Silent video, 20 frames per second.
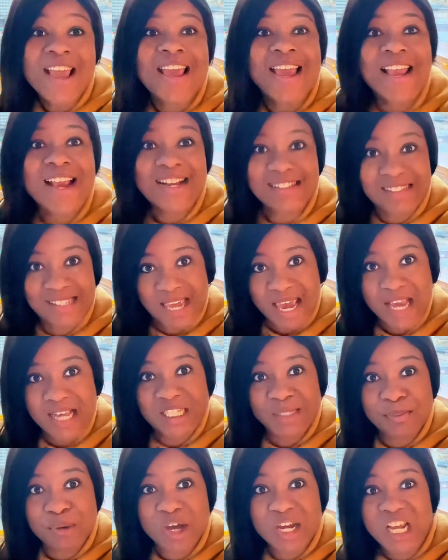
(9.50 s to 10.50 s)
it
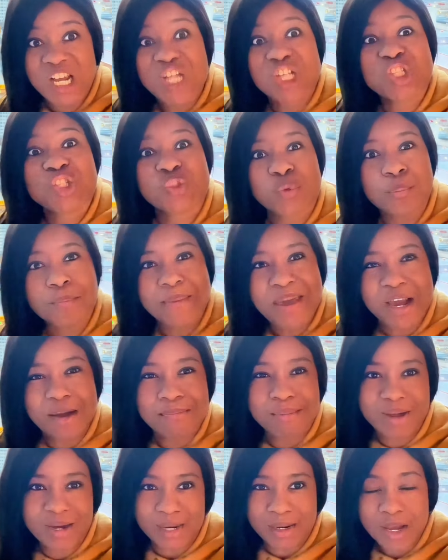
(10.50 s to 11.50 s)
takes money to make
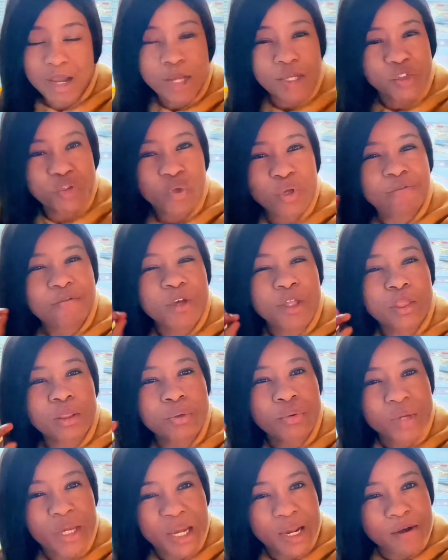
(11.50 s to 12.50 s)
money. So if you're
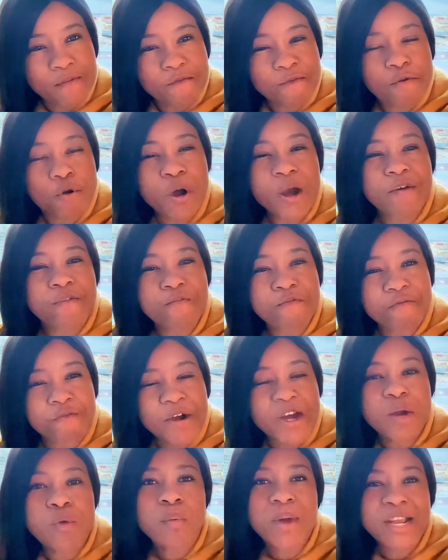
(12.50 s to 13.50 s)
looking for a
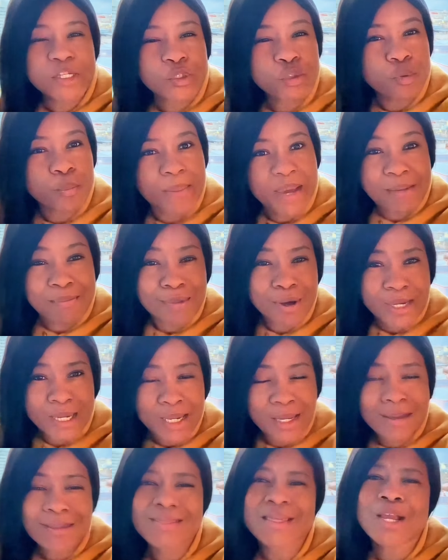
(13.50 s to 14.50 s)
free way to make
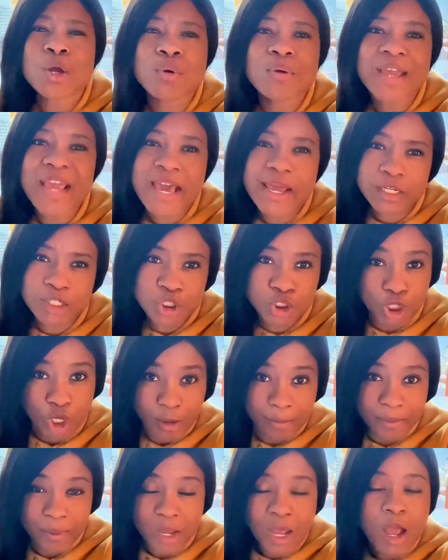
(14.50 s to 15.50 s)
money, then go get a
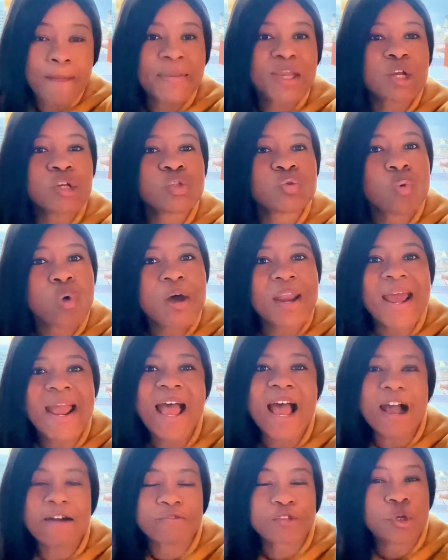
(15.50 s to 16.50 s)
job. Because what I
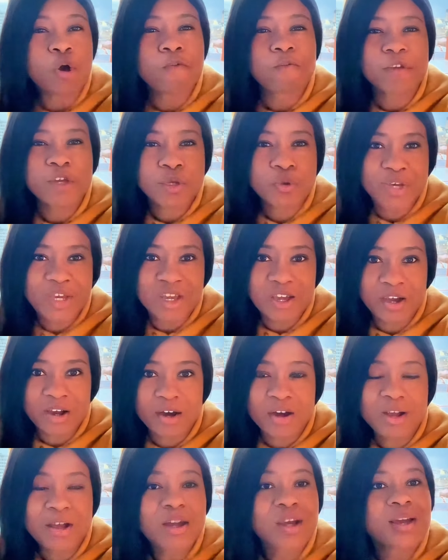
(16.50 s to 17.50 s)
have to offer you
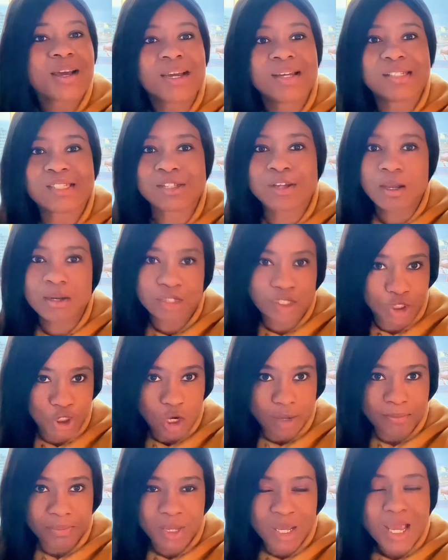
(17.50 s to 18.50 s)
here is not a
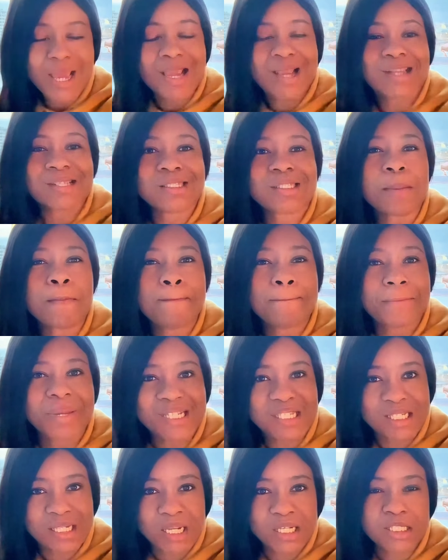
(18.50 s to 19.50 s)
job. It's a
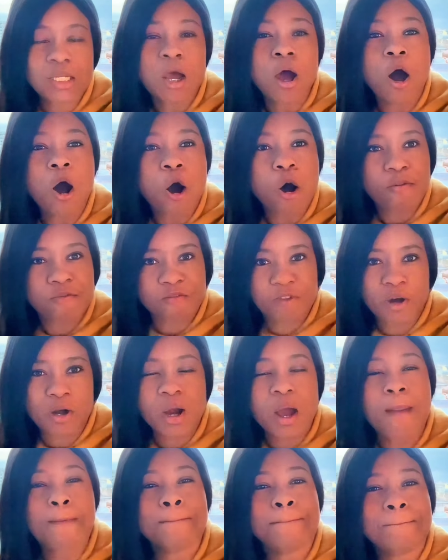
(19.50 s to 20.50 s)
business offer,
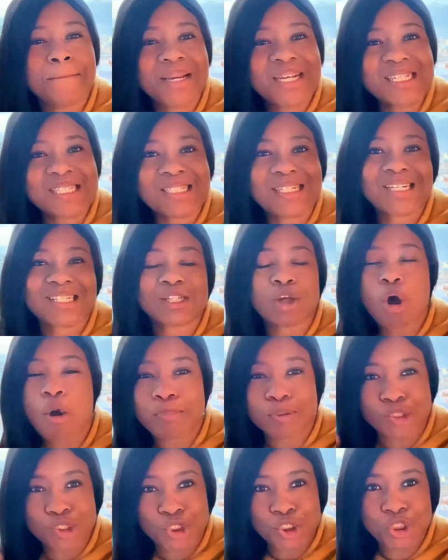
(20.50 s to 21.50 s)
a business
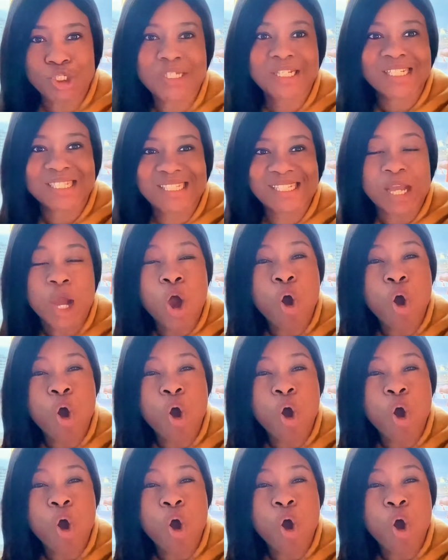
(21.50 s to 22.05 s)
opportunity,